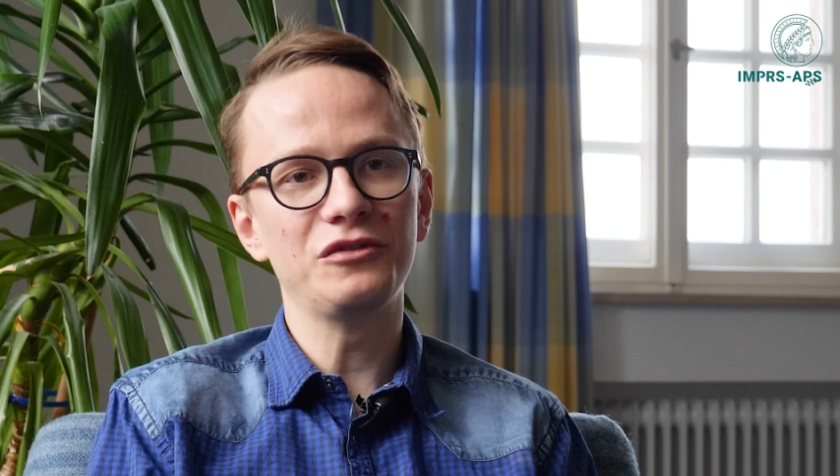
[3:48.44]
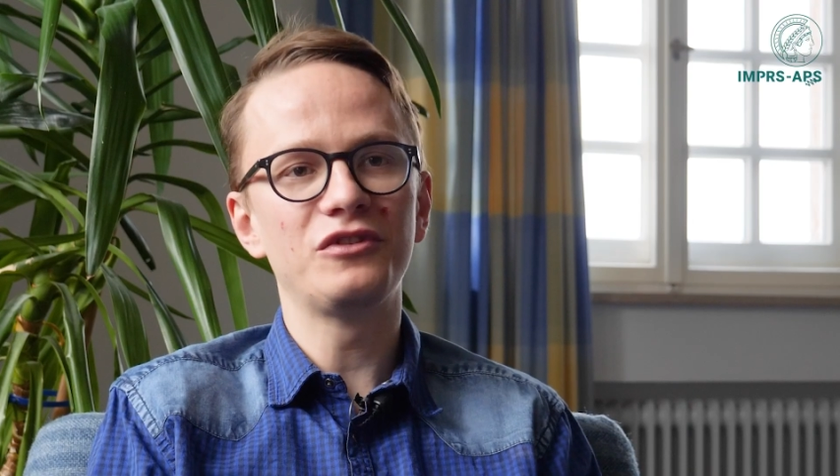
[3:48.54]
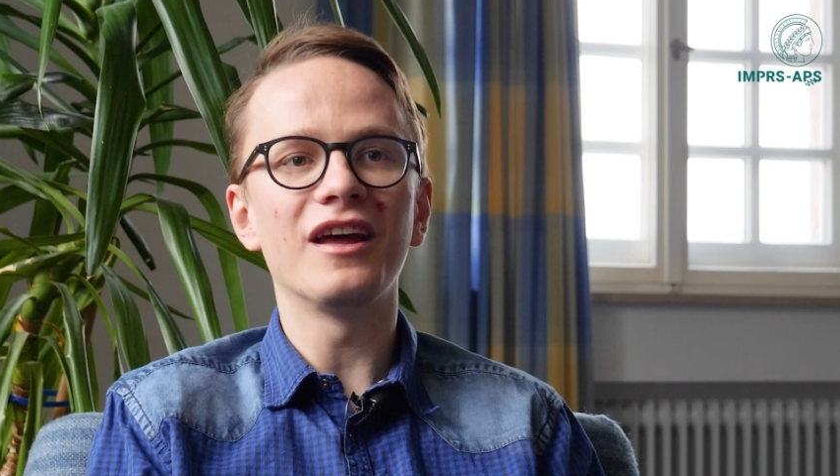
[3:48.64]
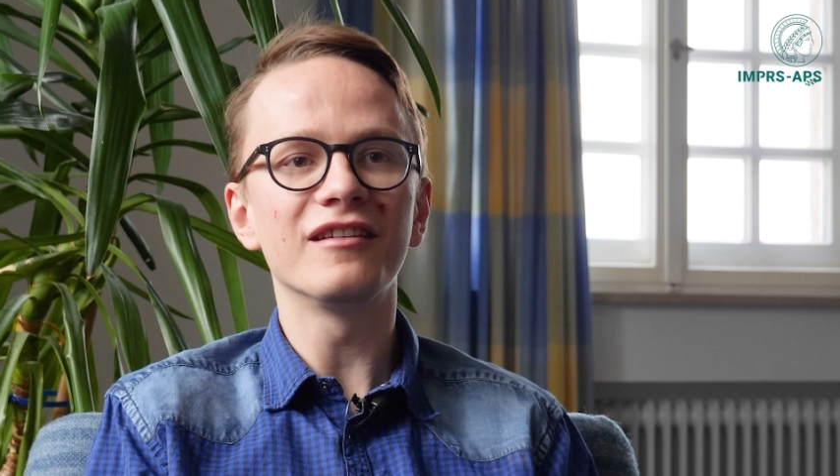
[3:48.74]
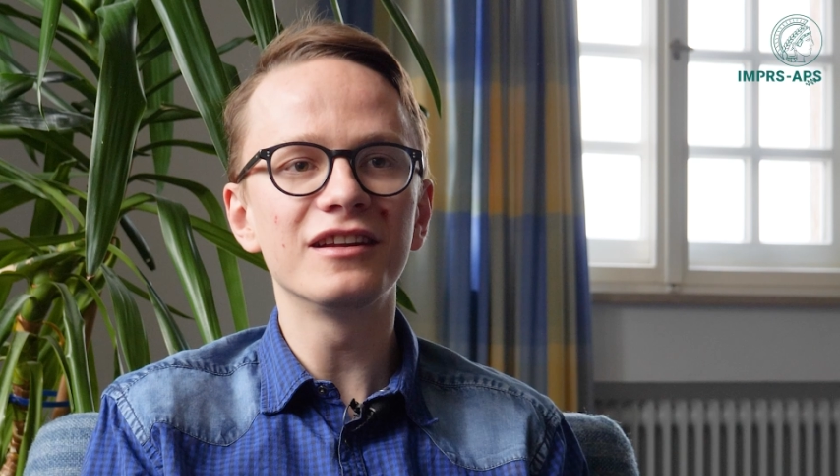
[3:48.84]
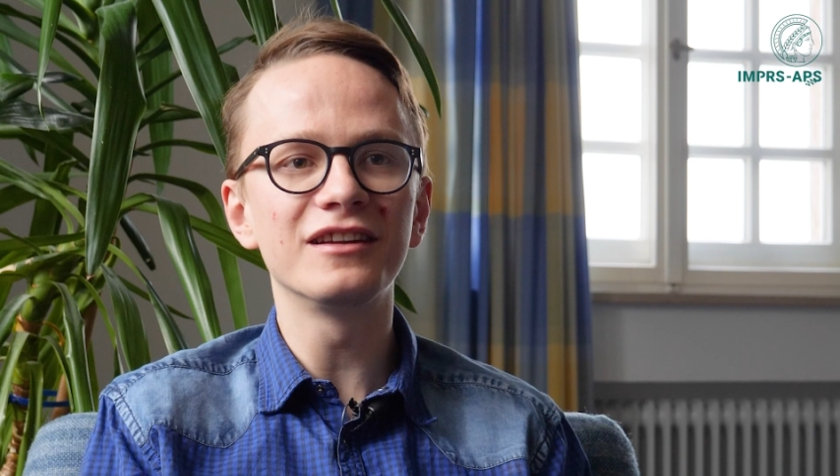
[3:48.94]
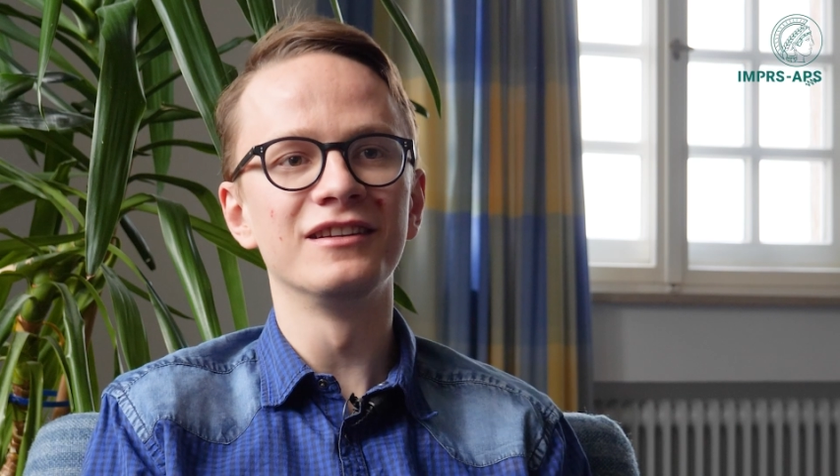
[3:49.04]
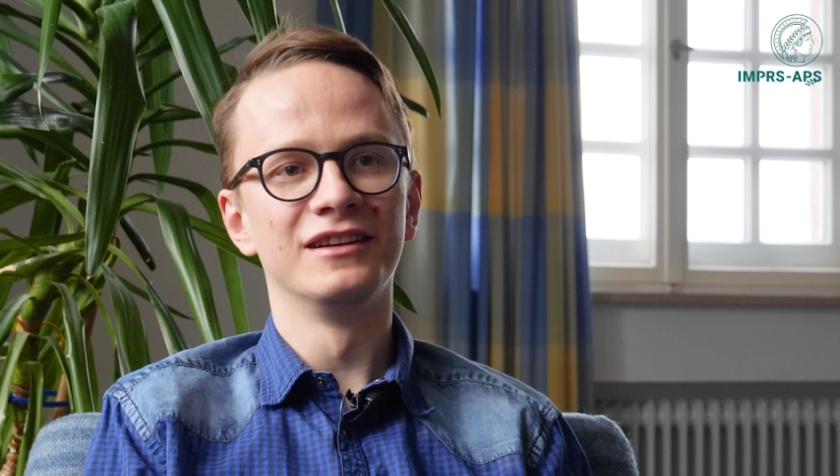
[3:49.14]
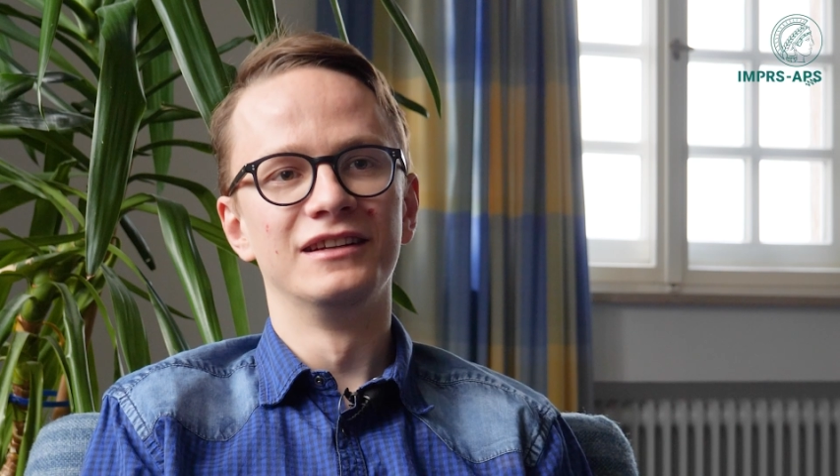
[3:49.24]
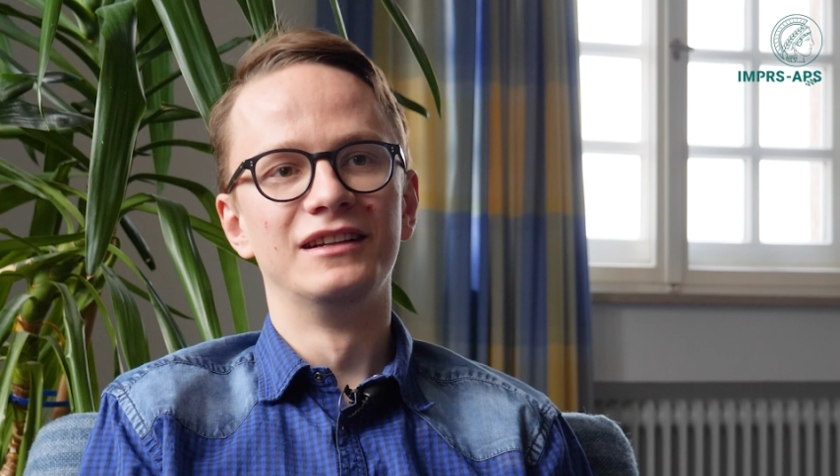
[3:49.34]
do dancing,
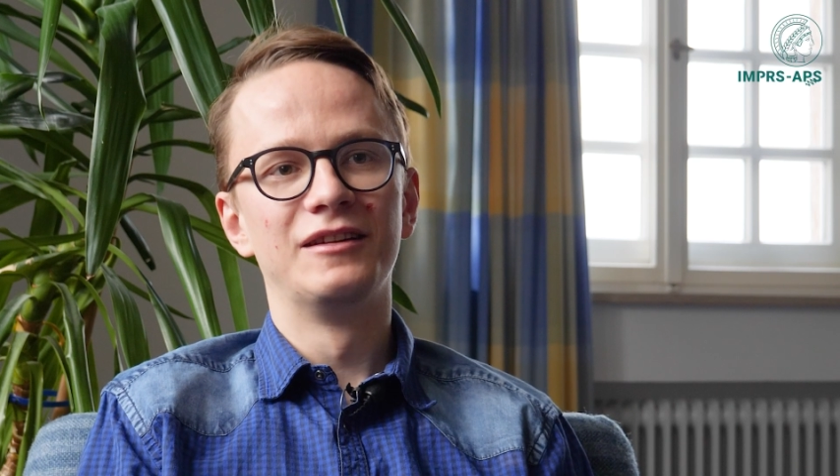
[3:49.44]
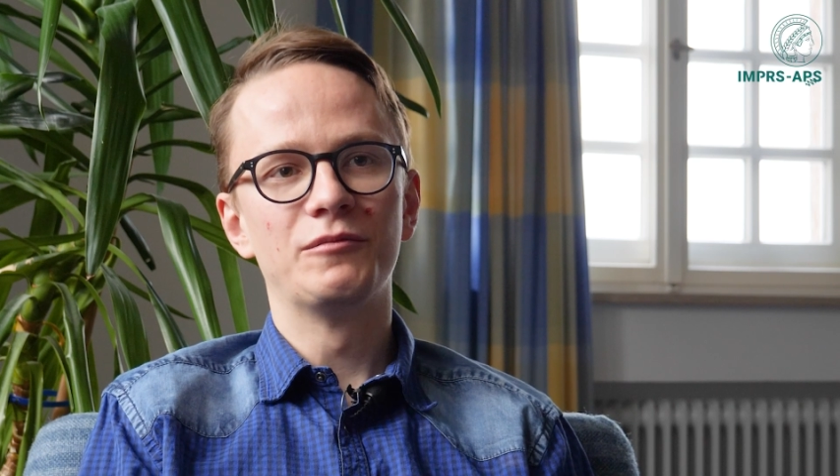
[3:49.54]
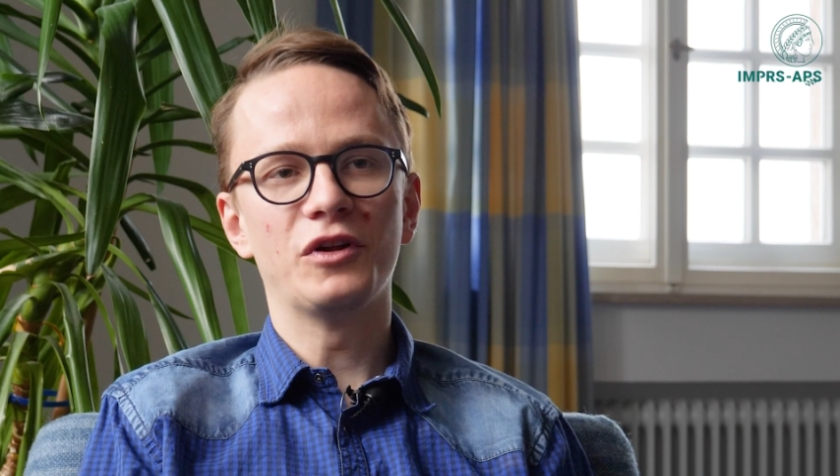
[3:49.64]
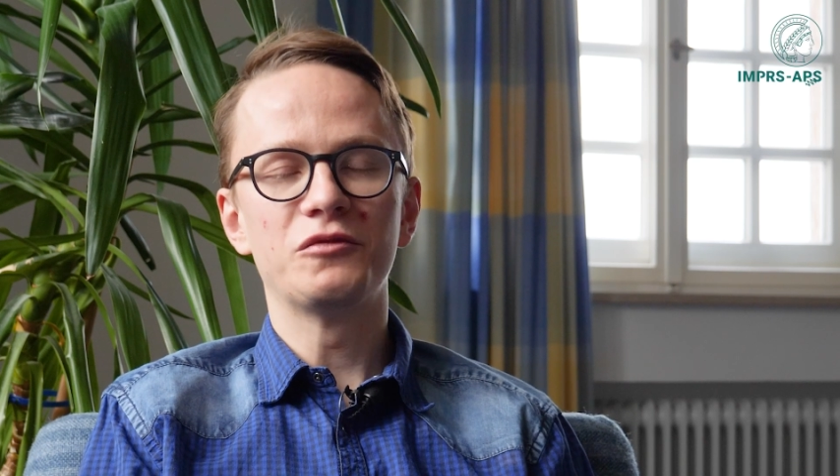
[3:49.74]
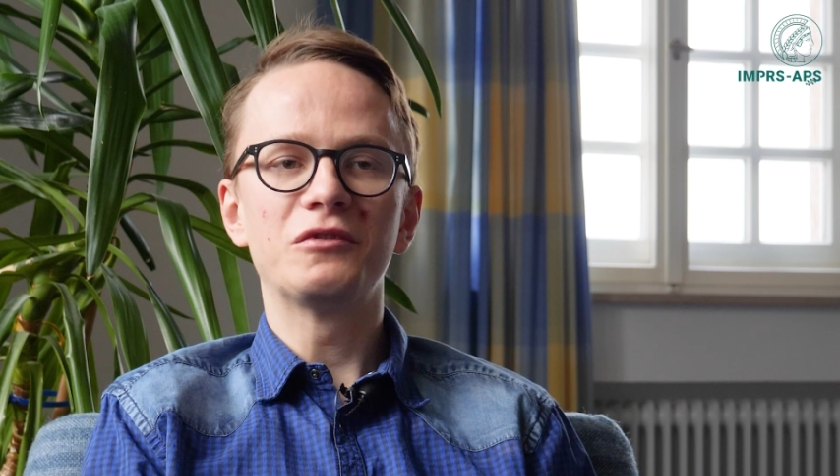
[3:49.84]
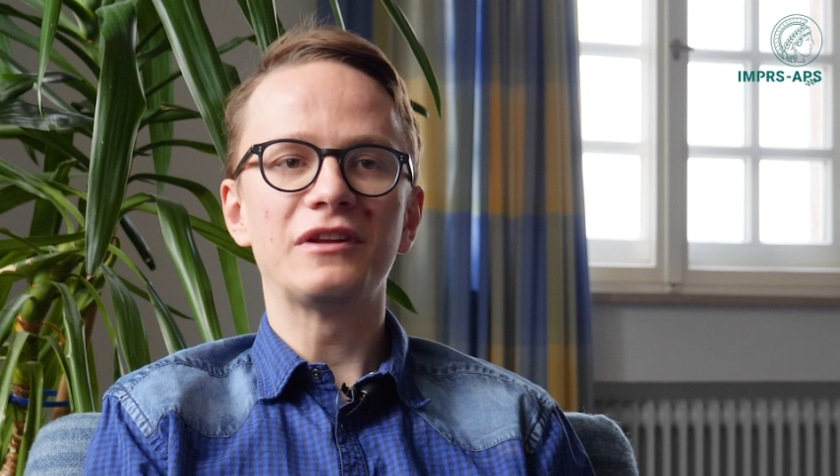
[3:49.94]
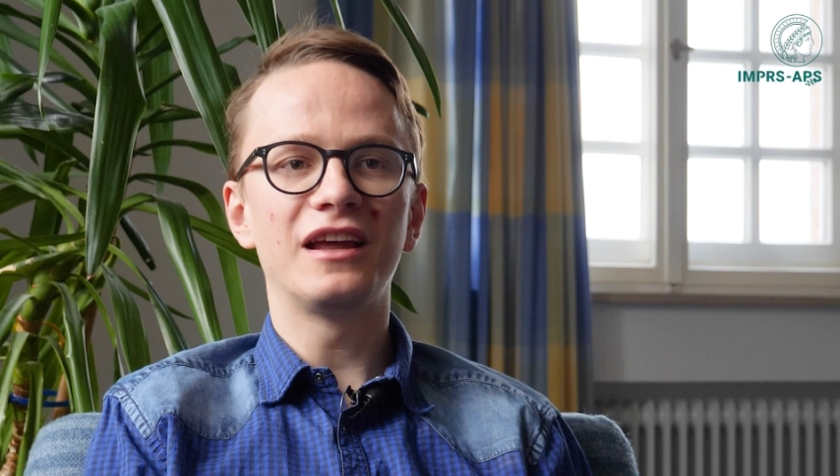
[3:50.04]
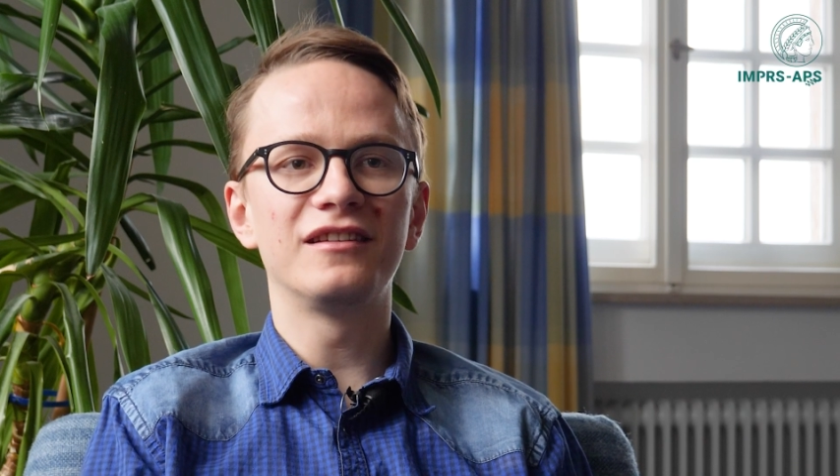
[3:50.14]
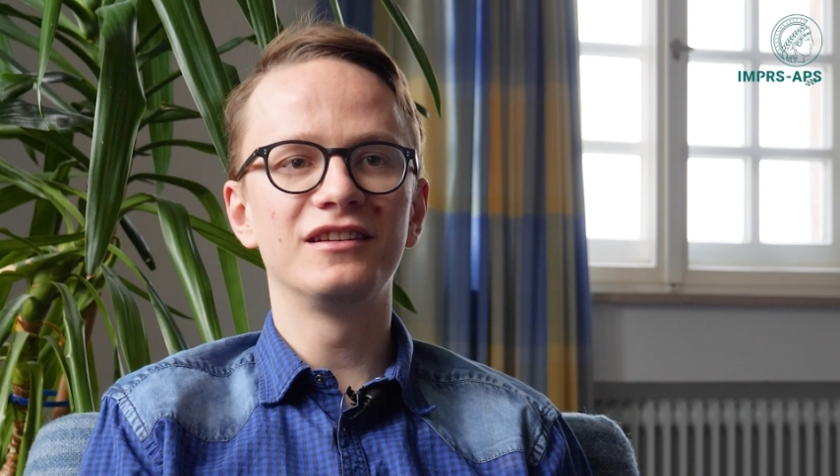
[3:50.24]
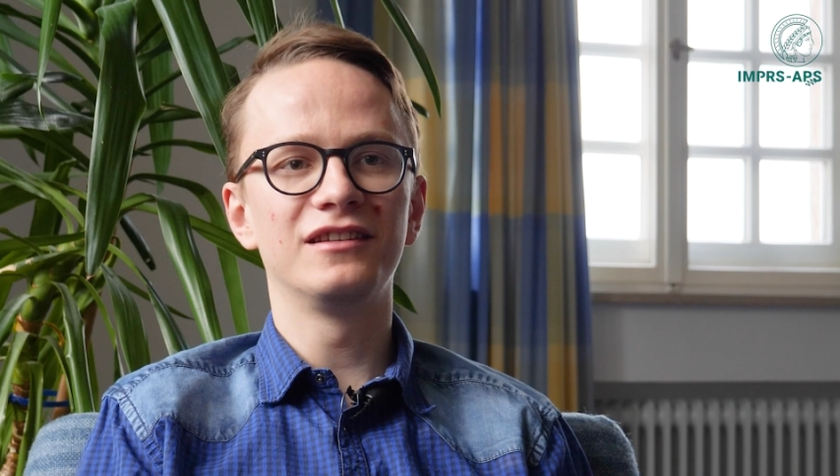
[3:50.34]
bouldering and
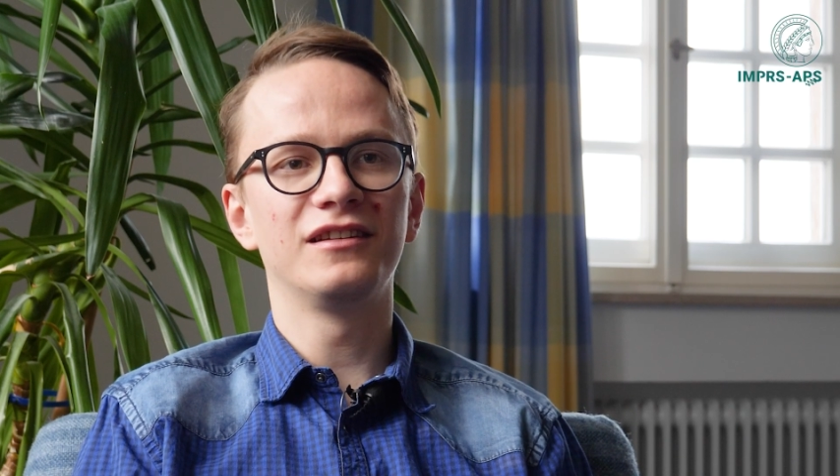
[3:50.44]
Latin,